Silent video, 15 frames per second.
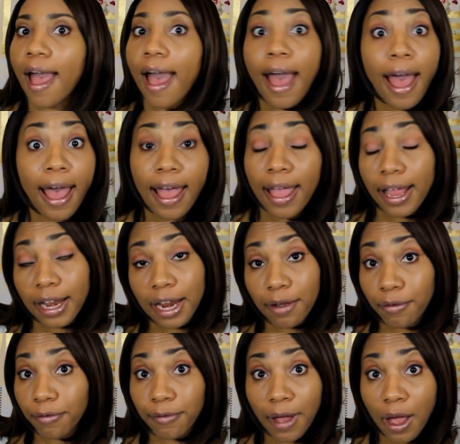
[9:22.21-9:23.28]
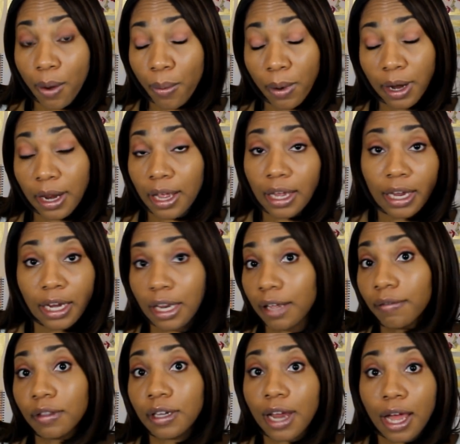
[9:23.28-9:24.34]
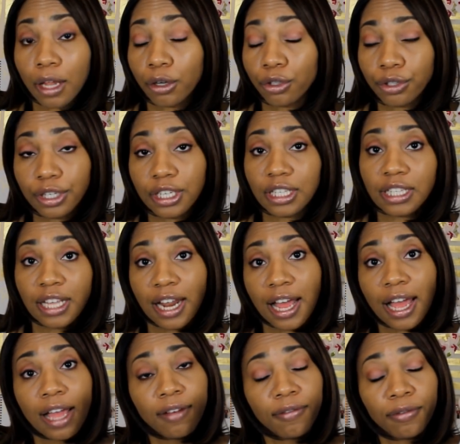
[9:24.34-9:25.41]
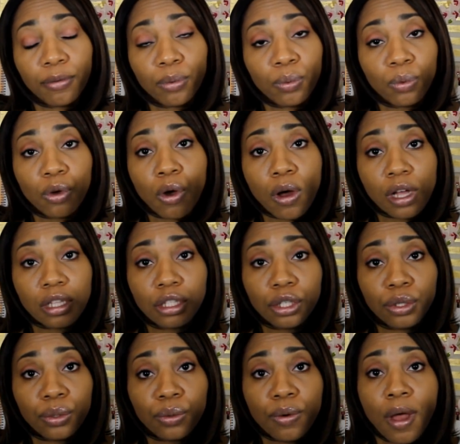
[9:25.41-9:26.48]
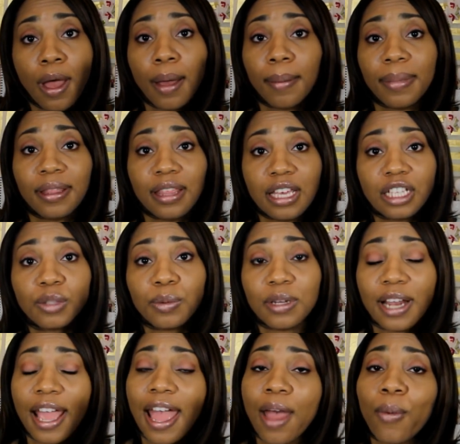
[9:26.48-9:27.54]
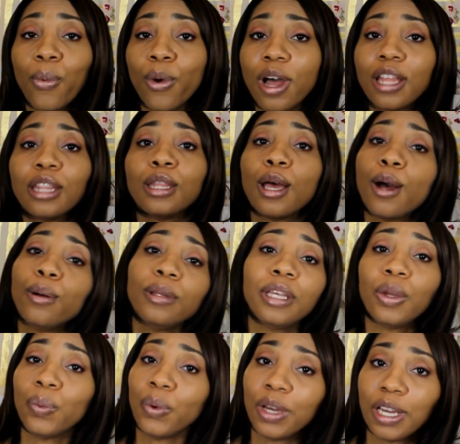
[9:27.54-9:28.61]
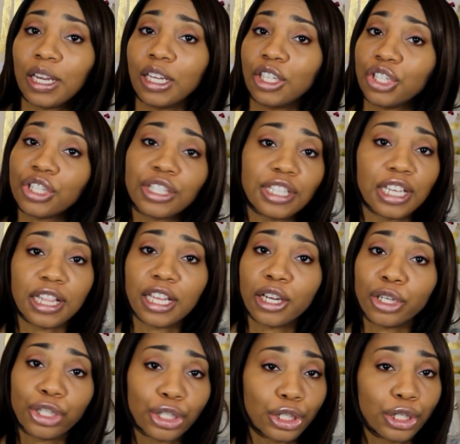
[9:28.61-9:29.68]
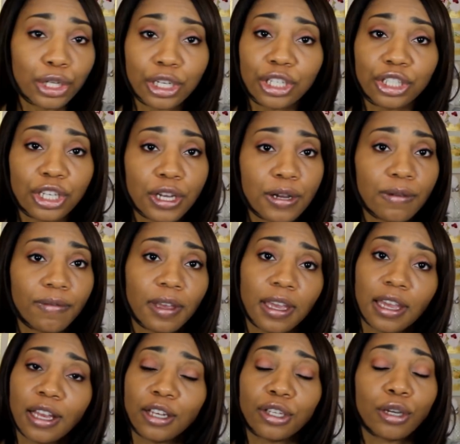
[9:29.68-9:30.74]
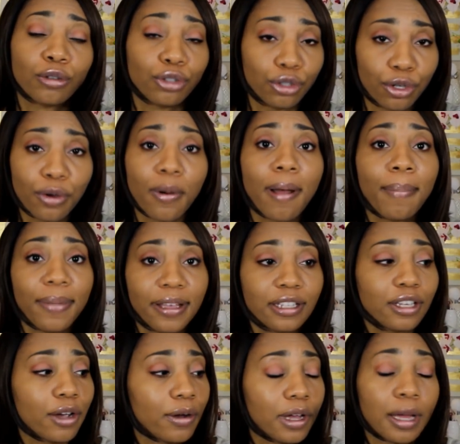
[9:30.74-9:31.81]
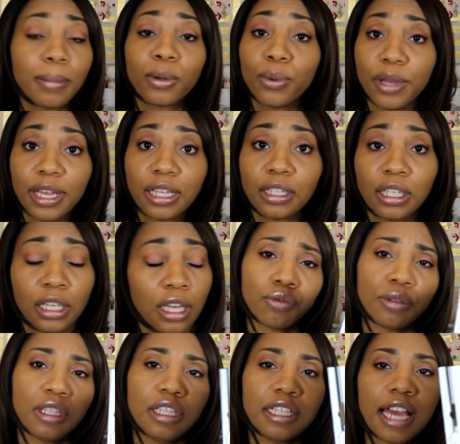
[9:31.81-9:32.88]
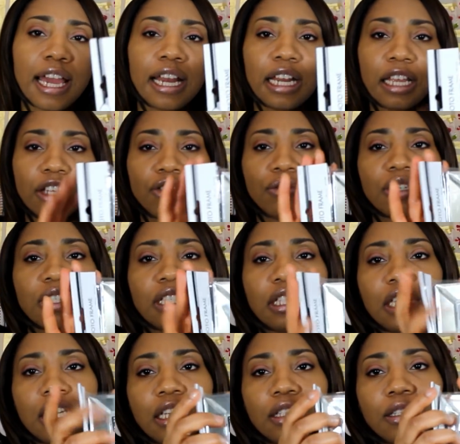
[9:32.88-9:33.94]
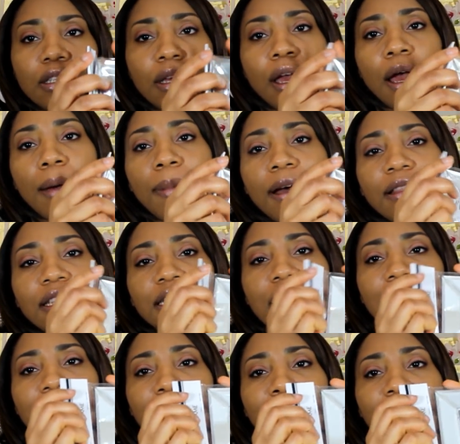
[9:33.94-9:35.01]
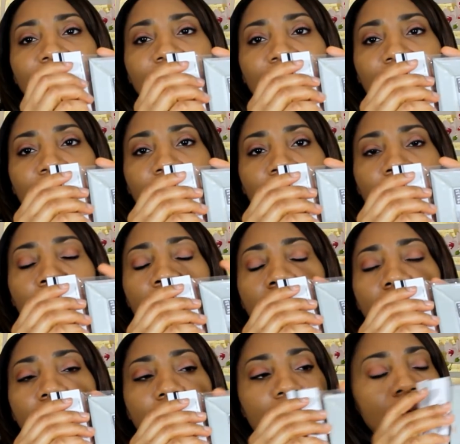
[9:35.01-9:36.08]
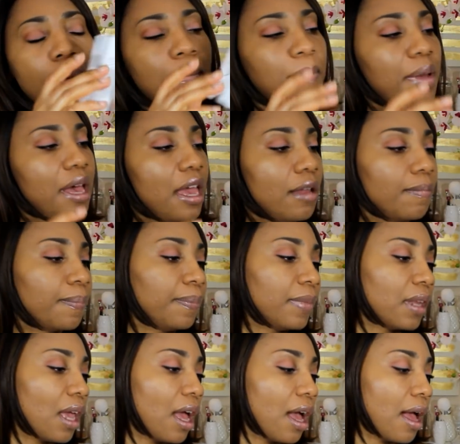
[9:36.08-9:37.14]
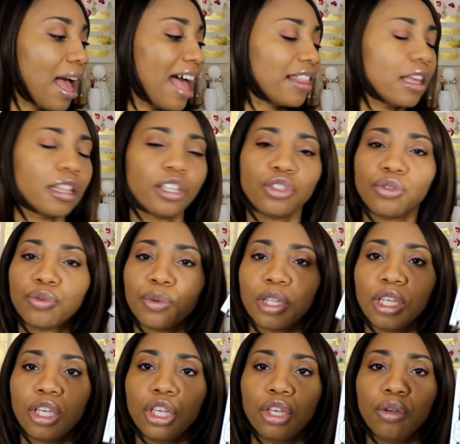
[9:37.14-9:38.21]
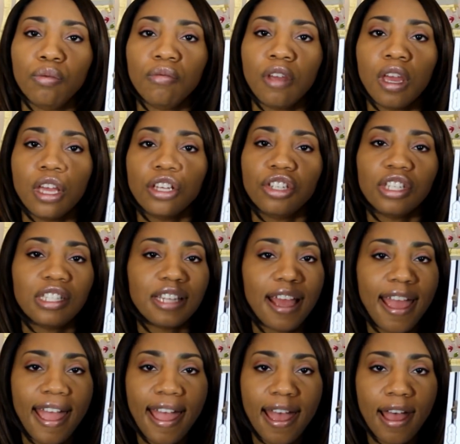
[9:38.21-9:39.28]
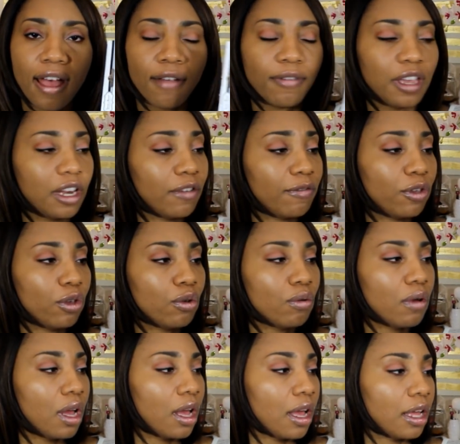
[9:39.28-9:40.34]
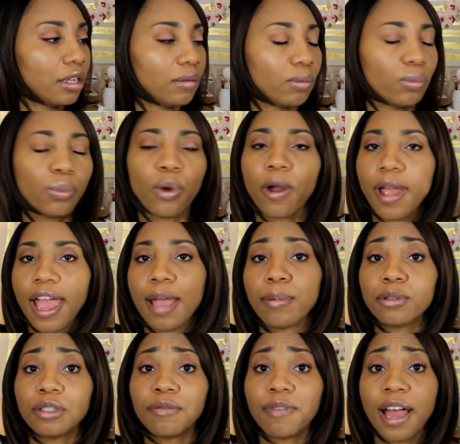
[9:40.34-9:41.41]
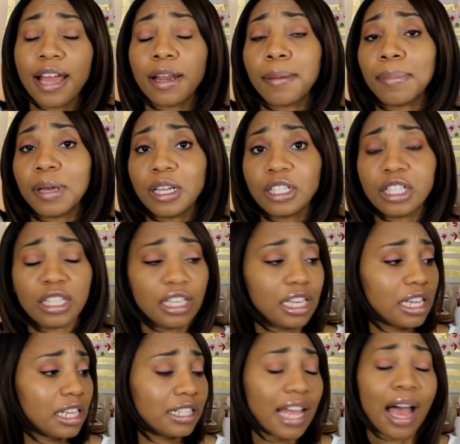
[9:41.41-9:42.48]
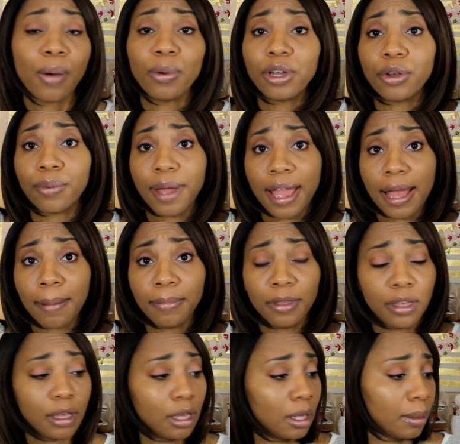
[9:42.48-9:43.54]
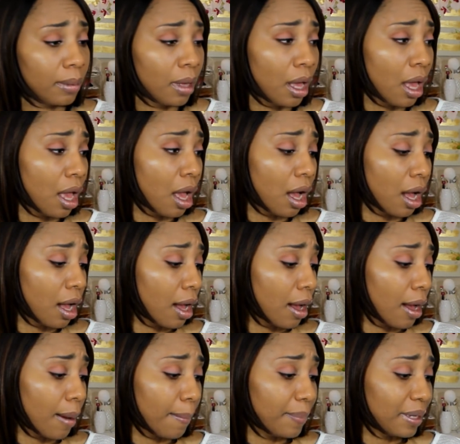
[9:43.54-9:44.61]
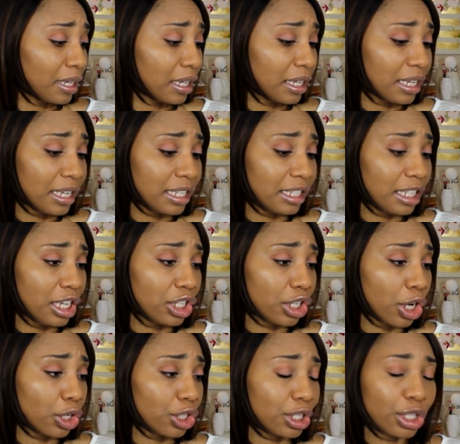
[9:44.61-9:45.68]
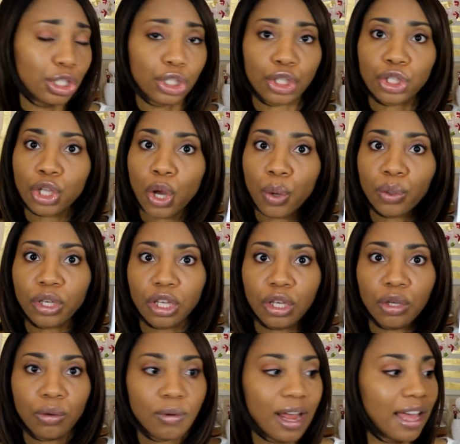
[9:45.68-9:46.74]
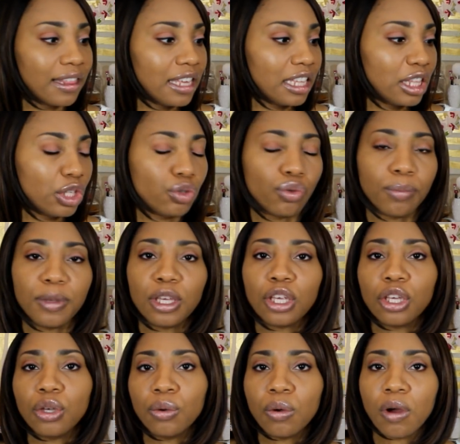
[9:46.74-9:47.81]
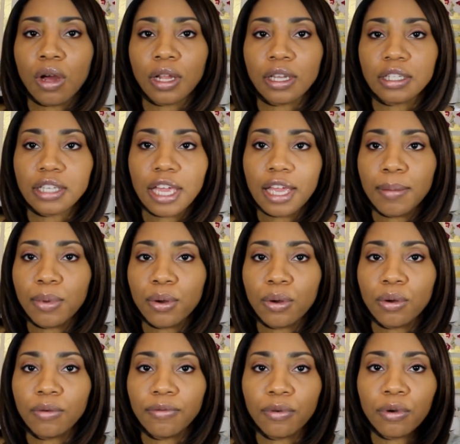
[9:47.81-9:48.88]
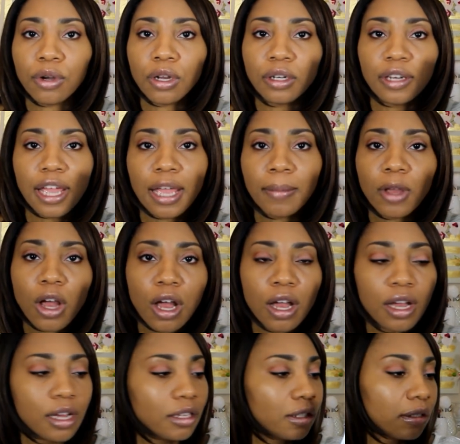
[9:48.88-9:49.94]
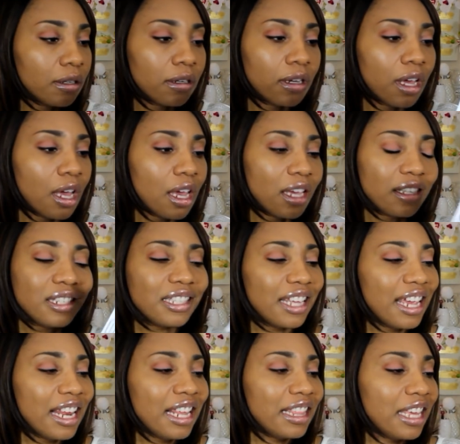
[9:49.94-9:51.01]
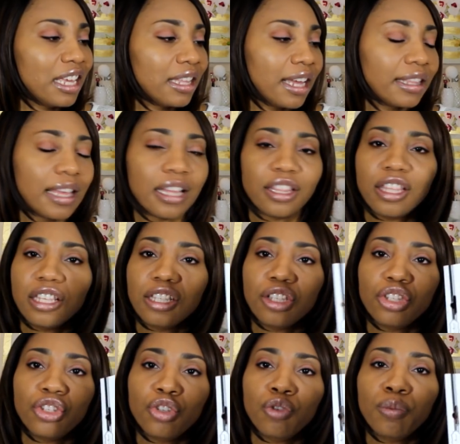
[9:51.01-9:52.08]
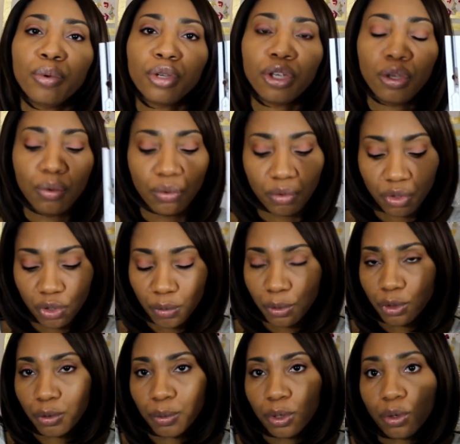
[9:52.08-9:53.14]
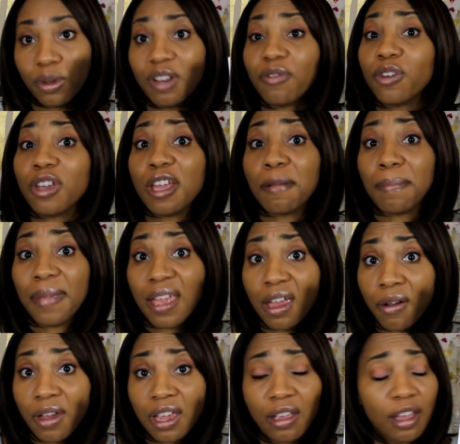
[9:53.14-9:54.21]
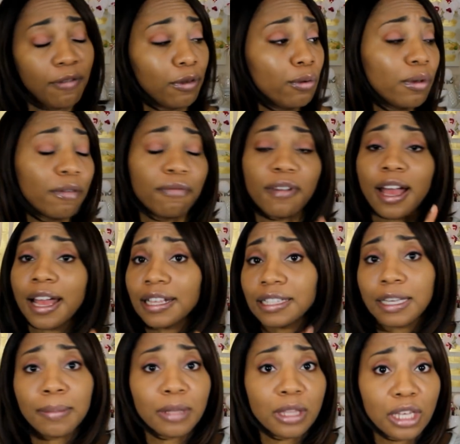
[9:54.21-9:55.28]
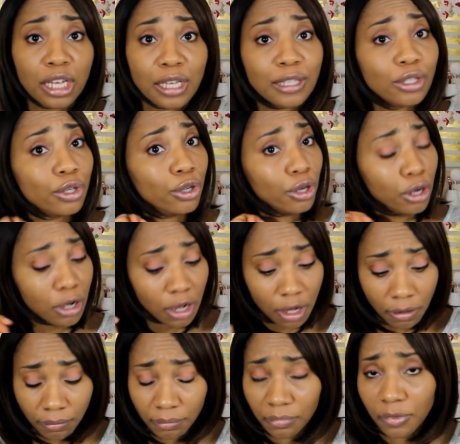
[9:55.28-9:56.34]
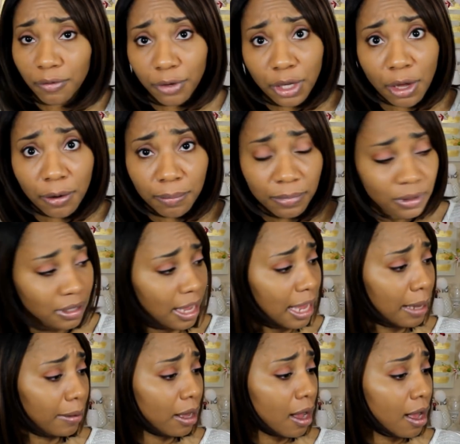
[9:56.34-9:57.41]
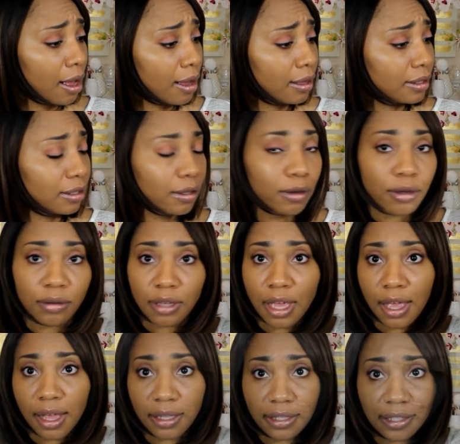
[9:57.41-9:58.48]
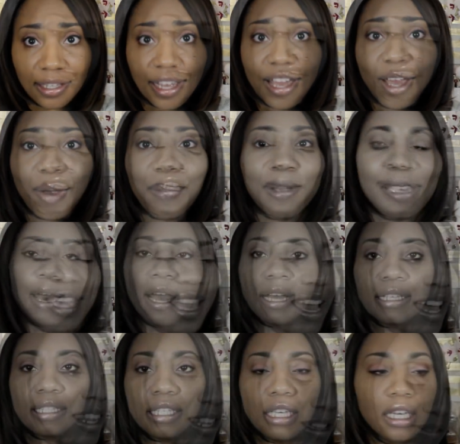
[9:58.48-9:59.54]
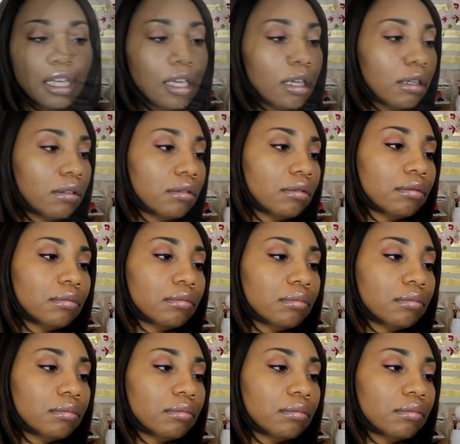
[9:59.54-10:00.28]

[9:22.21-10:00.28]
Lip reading: I had never found one at any of the Dollar Trees that I've gone to, but this one had one lonely one just sitting there chilling on the shelf, and don't you know, I picked her up quickly. It's really tiny, as you can see. It's all the size of my hand, but I thought this was really cute just to have. And if you were able to find a bunch of these, I would grab them because these are just so cute. I think these would be cute on the table for name cards or just anything like that. This is super cute, super cute. And if you're getting married, if you could find some of these, girl, for your name cards, girl, yes. But yeah, I love these.